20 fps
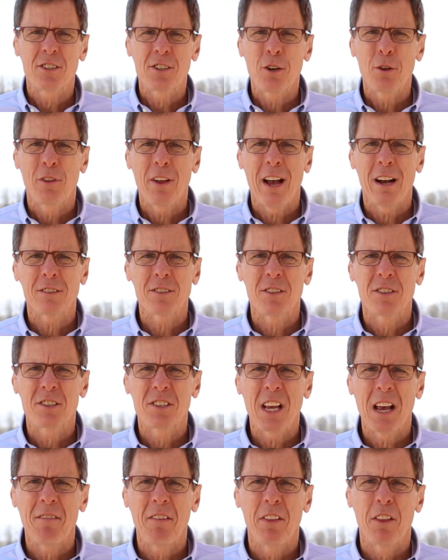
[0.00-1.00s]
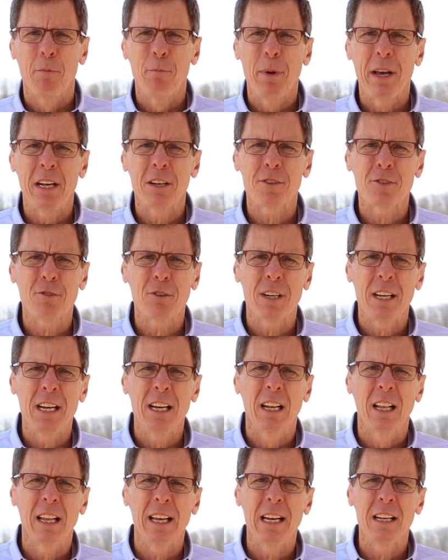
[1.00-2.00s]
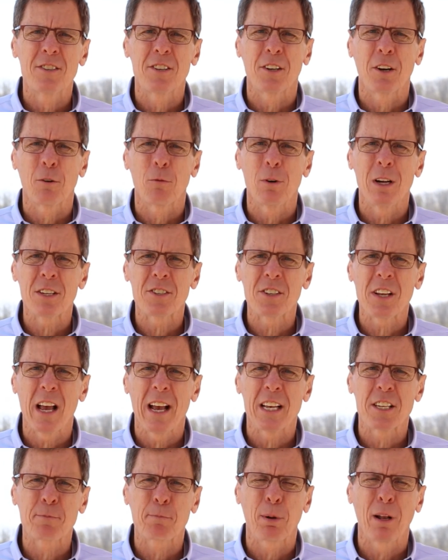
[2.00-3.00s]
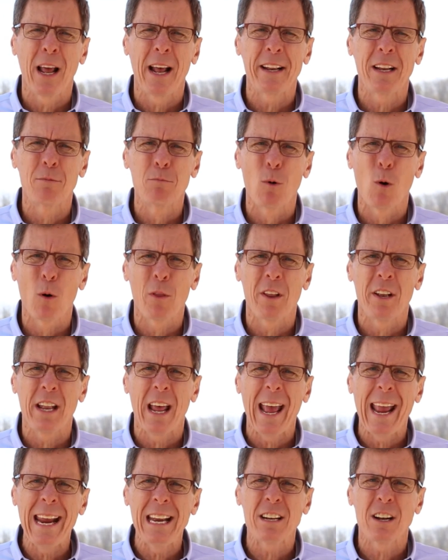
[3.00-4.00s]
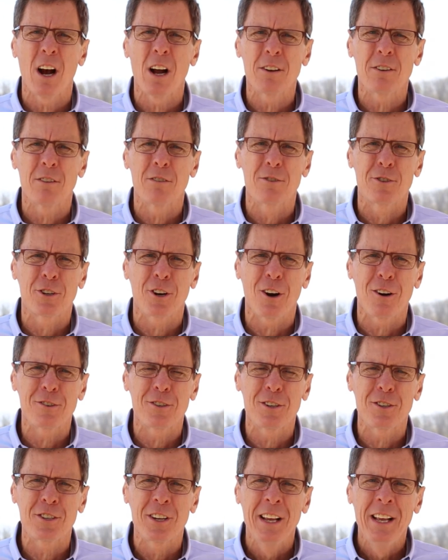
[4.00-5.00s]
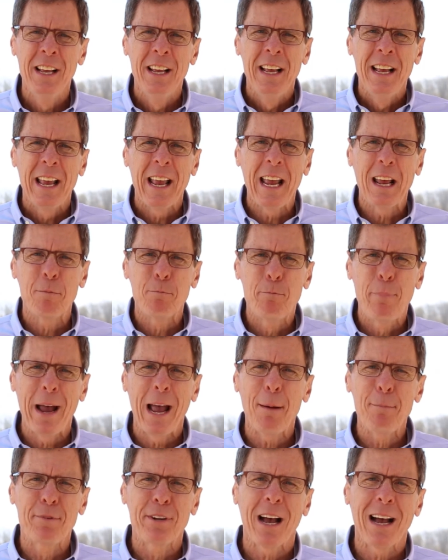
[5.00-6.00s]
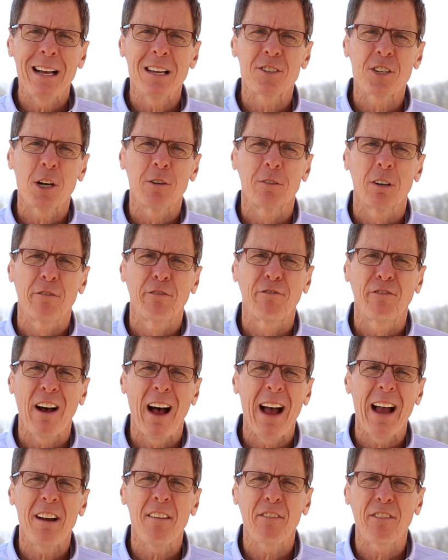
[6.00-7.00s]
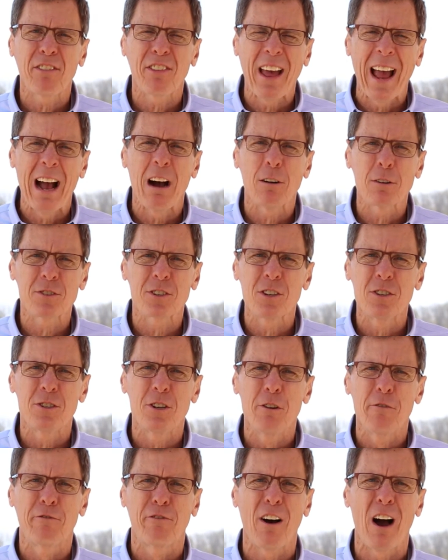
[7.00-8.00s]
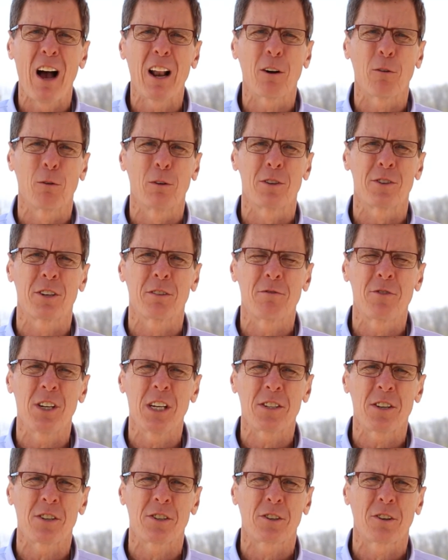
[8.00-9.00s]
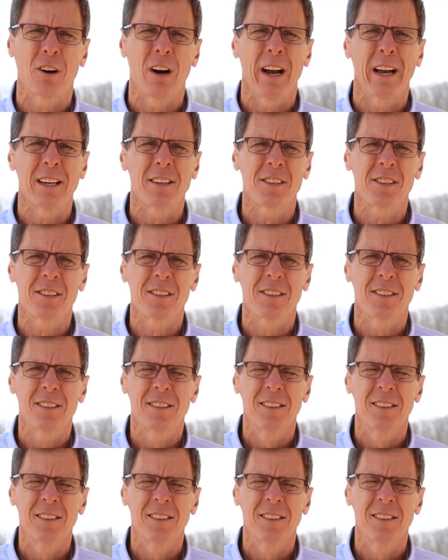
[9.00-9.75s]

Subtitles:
2007, the ministry he leads in Orissa has planted more than 800 churches and baptized over 5,000 new followers of Jesus Christ.